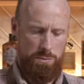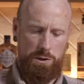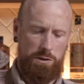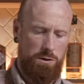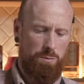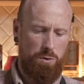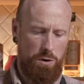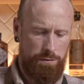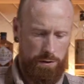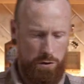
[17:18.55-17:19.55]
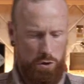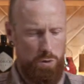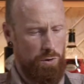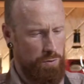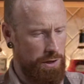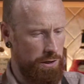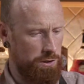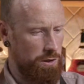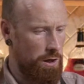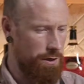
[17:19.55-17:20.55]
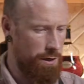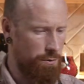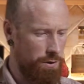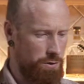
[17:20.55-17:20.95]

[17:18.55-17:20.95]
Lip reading: this isn't a perfect cube, but we get it started anyway.